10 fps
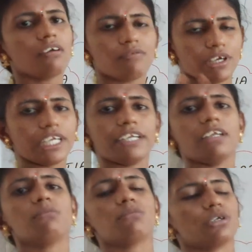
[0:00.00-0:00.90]
When it
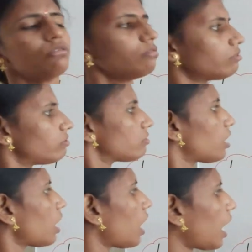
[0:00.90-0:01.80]
will move?
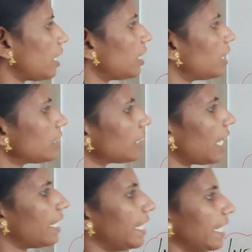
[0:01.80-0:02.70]
Unless
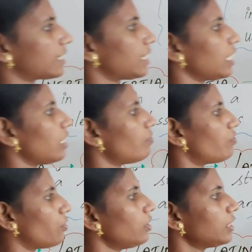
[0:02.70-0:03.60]
an external
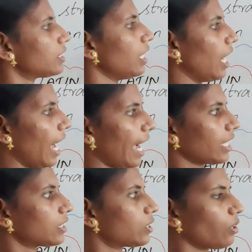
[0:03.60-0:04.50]
force
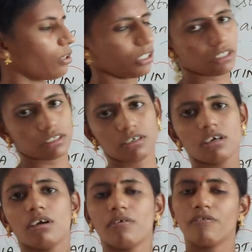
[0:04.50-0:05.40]
acts on it.
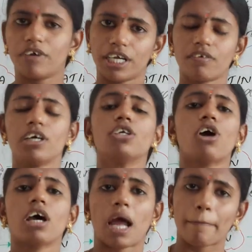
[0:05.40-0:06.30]
Whenever
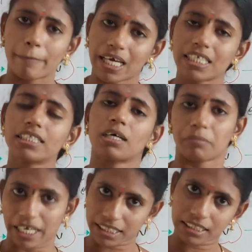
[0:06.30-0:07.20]
you are applying
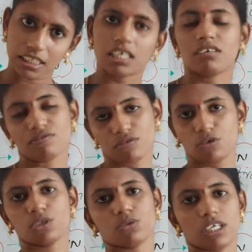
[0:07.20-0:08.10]
some external
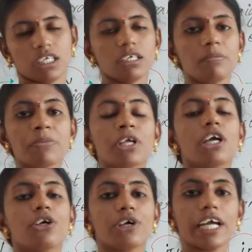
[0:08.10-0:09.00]
force only,
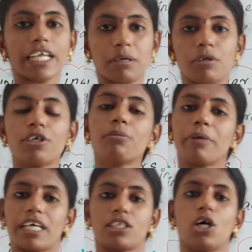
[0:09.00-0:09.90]
you can able to
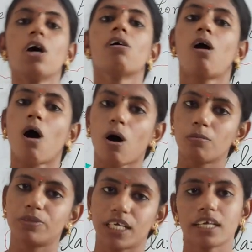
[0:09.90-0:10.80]
make the
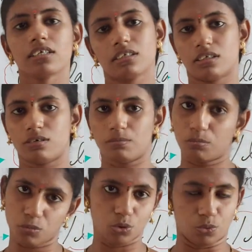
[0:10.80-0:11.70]
object
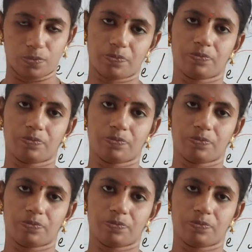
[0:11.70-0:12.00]
move.